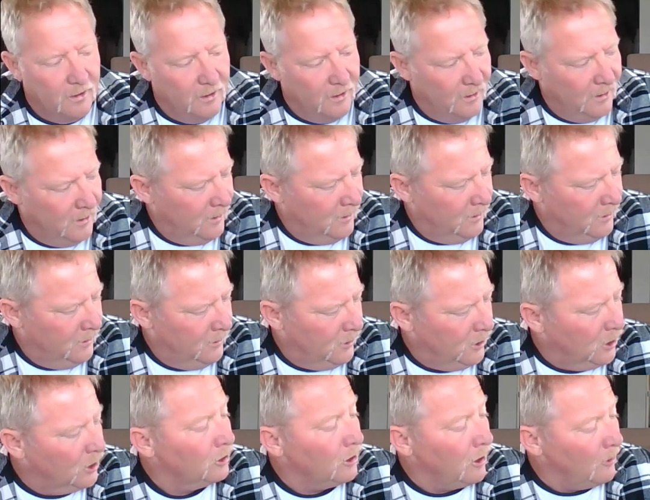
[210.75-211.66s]
a
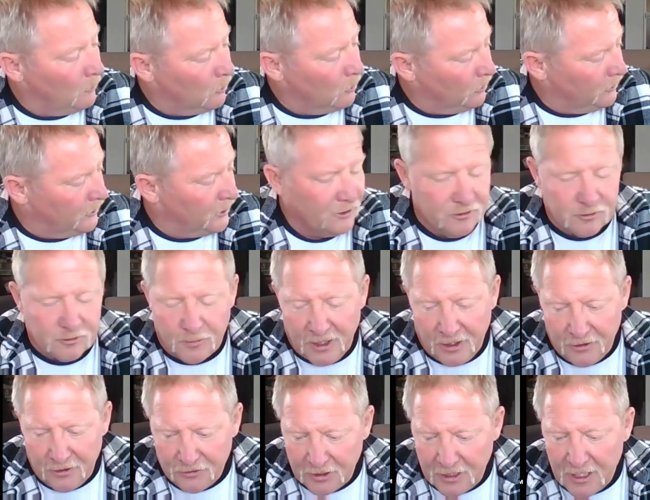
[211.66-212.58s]
lot more things
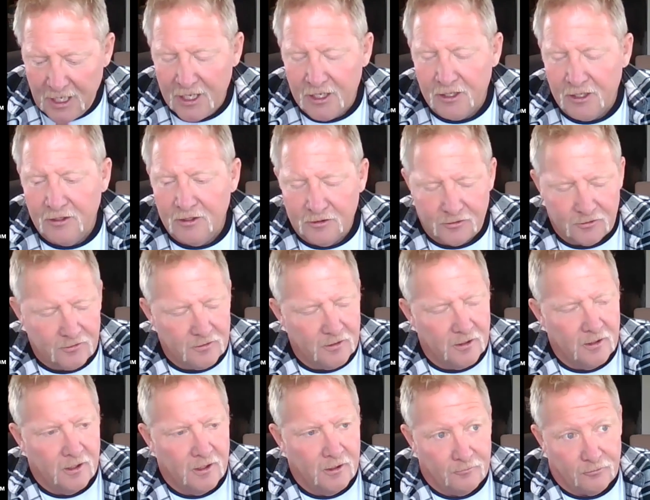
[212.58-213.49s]
about the candidates
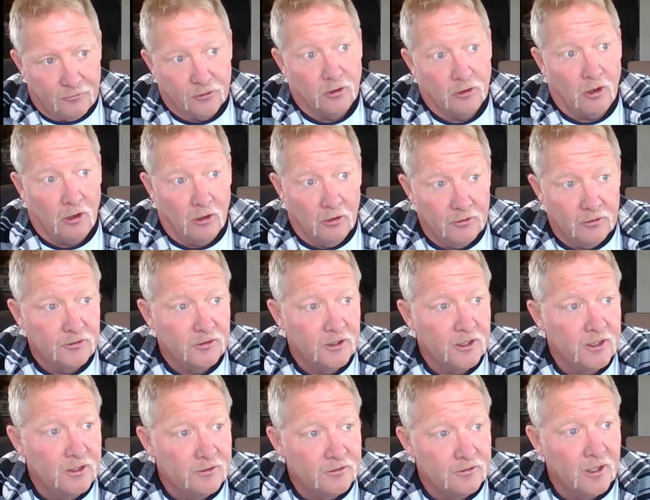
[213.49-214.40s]
for all the
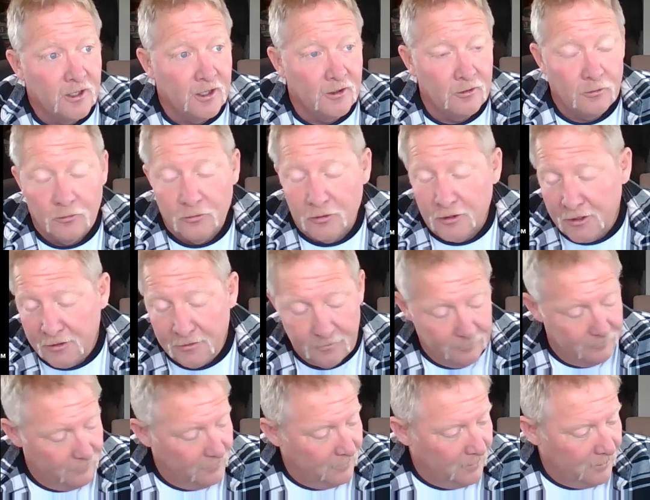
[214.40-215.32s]
seats, not only
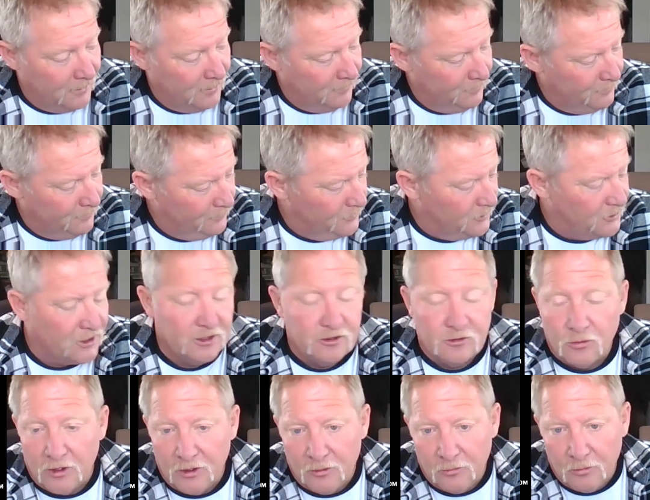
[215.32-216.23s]

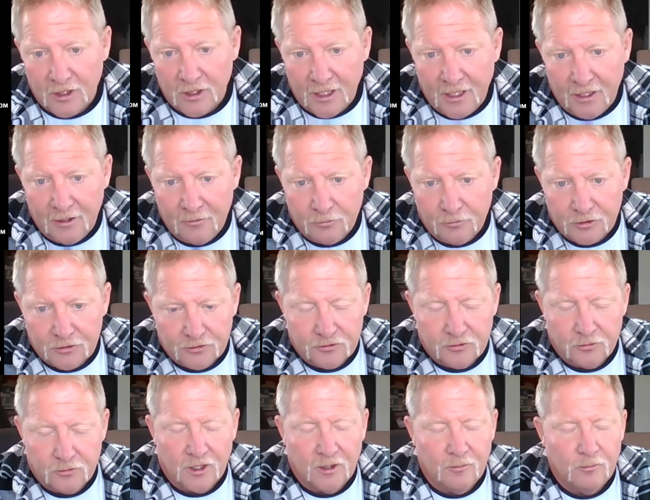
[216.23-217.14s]
seat 21A, which
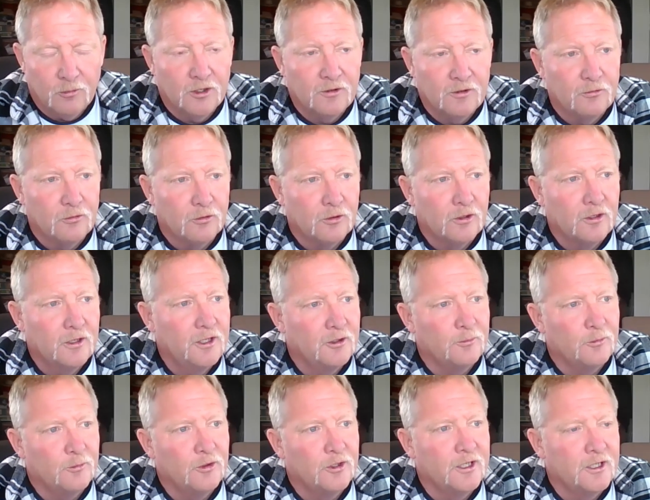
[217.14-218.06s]
is the one I'm running for
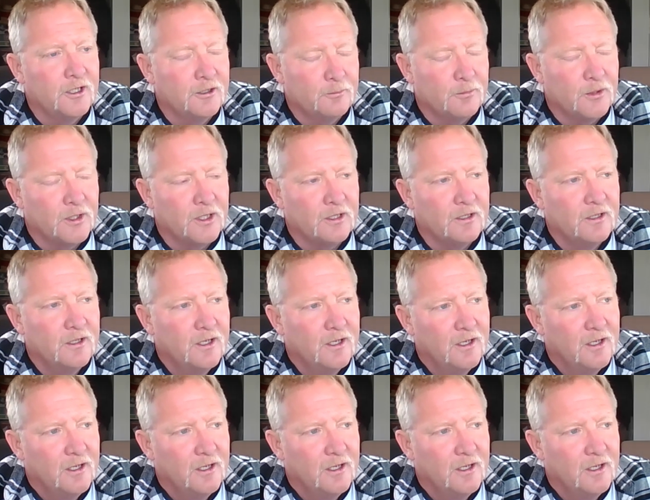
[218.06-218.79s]
here in Meridian, but